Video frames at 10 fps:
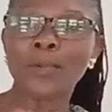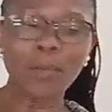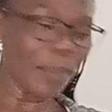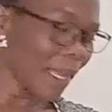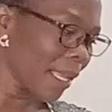
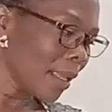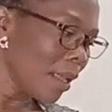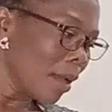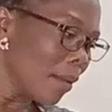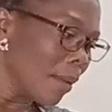by
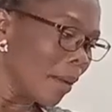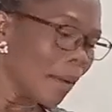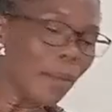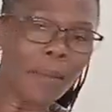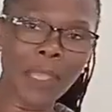
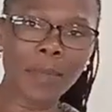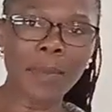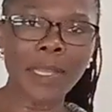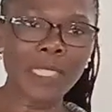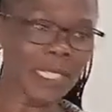maybe
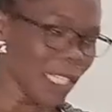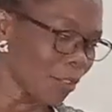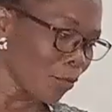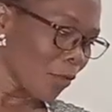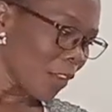major
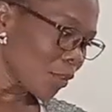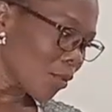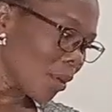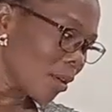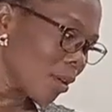section of
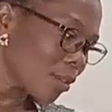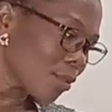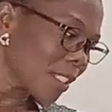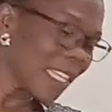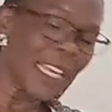the
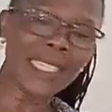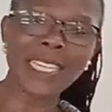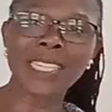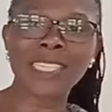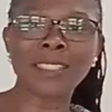society,
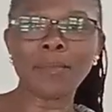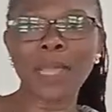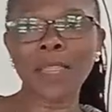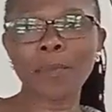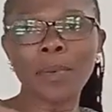it
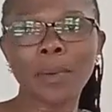may